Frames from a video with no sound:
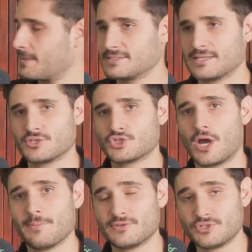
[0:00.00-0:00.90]
is at the
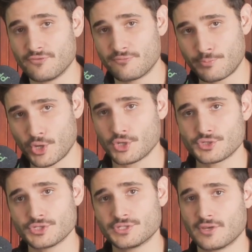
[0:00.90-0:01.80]
time that you've
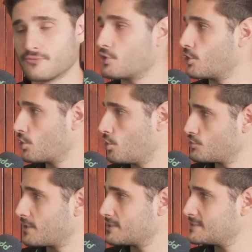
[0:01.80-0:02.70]
purchased and you've got a
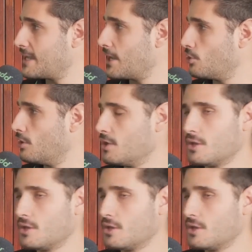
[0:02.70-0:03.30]
contract to sale.